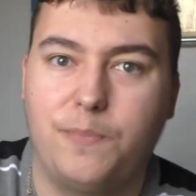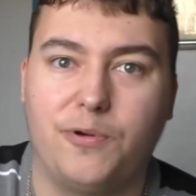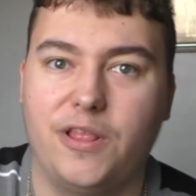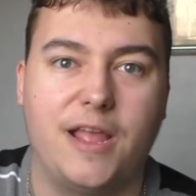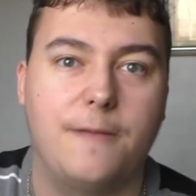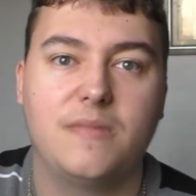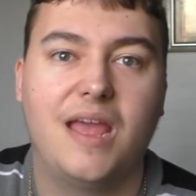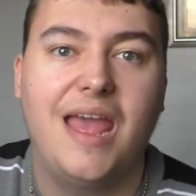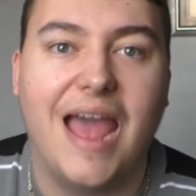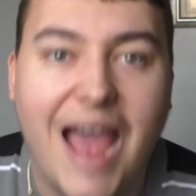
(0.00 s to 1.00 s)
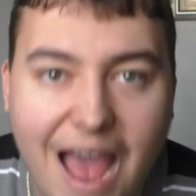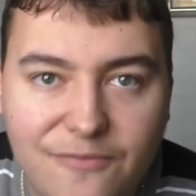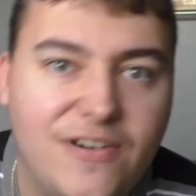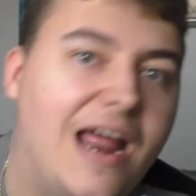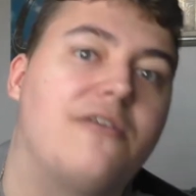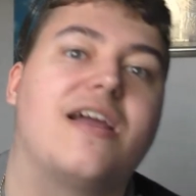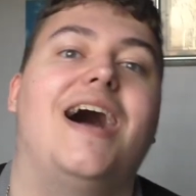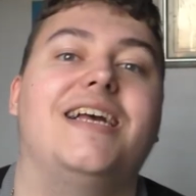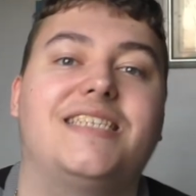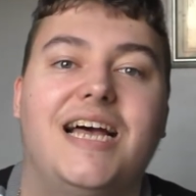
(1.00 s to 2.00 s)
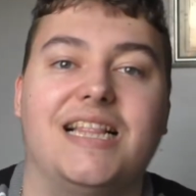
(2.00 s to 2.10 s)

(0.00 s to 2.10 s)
Brilliant. And for now guys,